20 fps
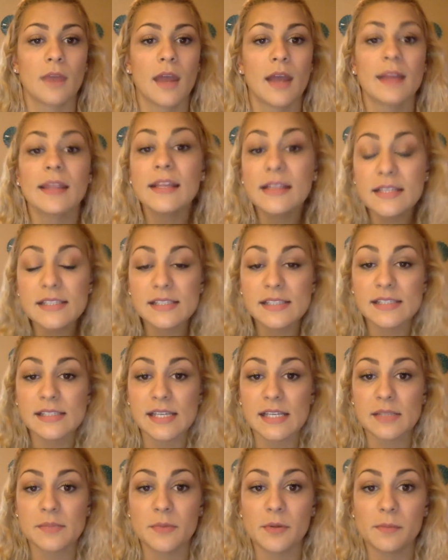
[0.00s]
I like this
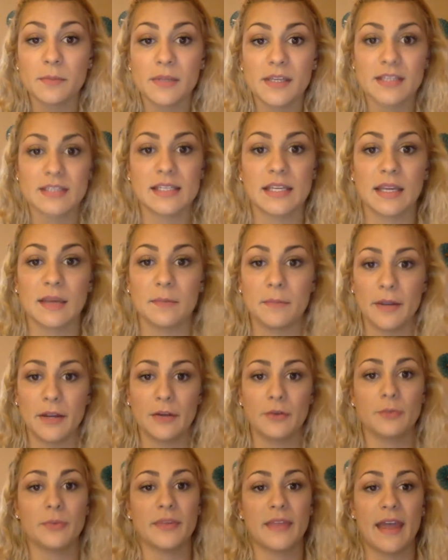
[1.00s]
assessment because it
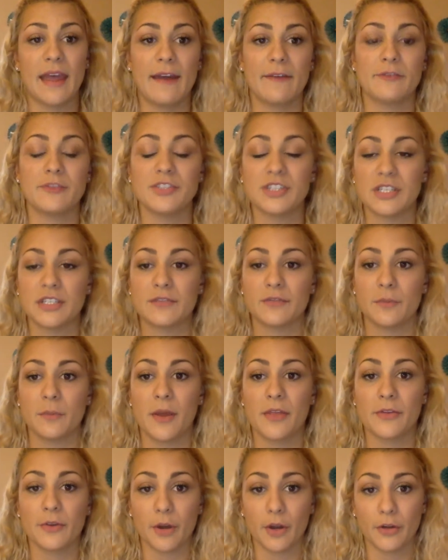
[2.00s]
compared with averages from
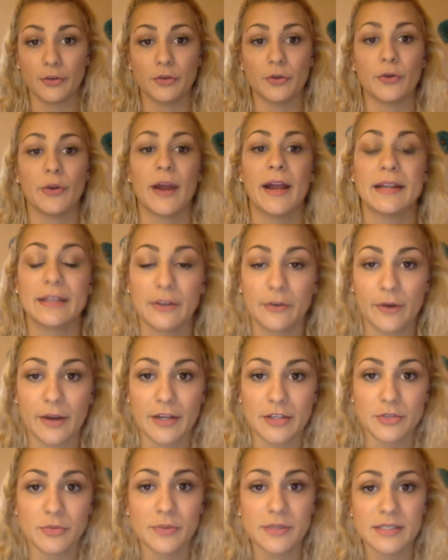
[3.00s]
other undergrad and
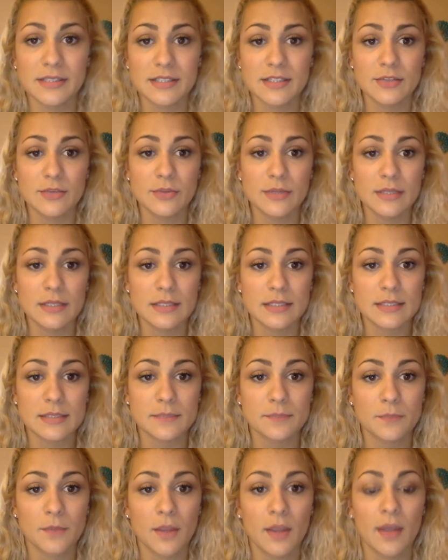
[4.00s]
graduate
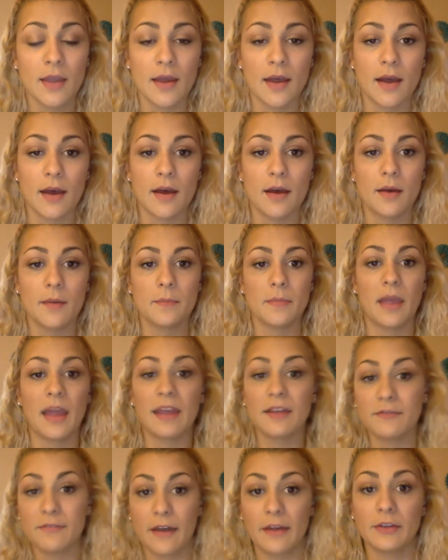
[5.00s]
students. I
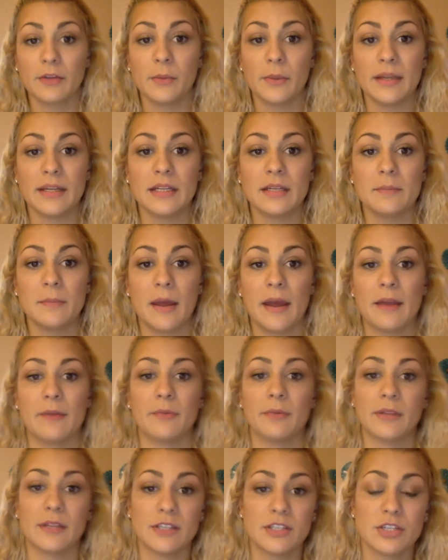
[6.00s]
evaluated my
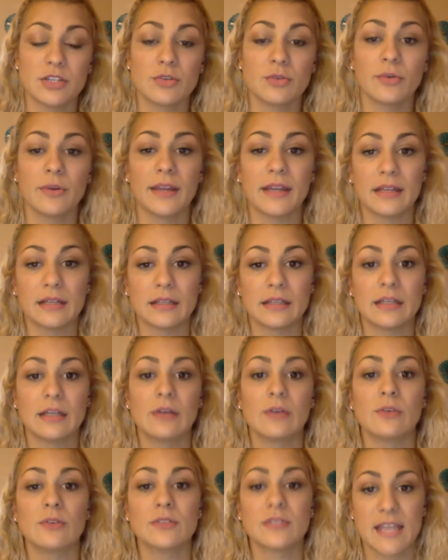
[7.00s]
relational,
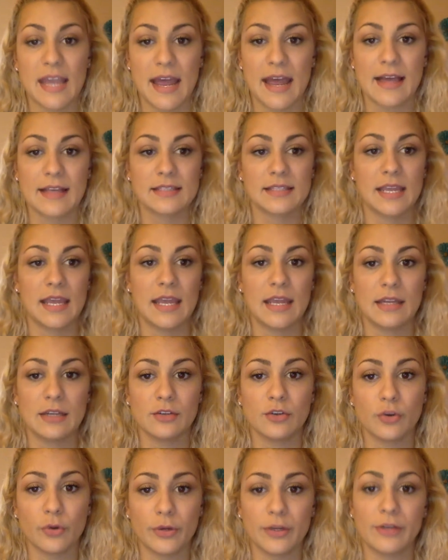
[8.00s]
analytical, task,
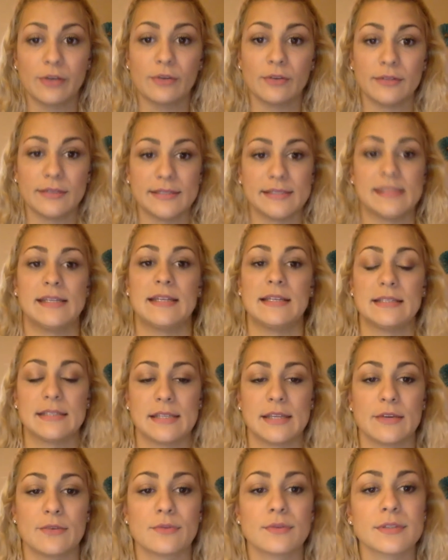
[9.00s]
and critical listening
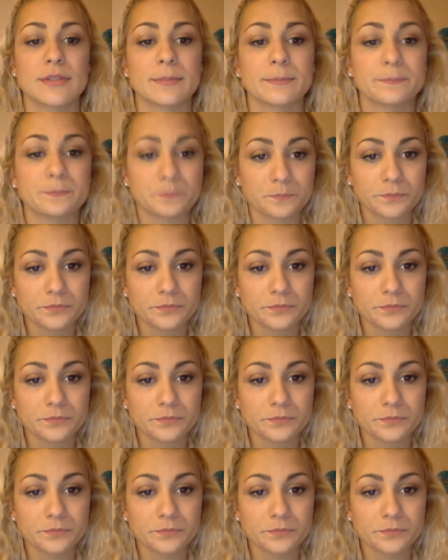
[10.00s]
skills.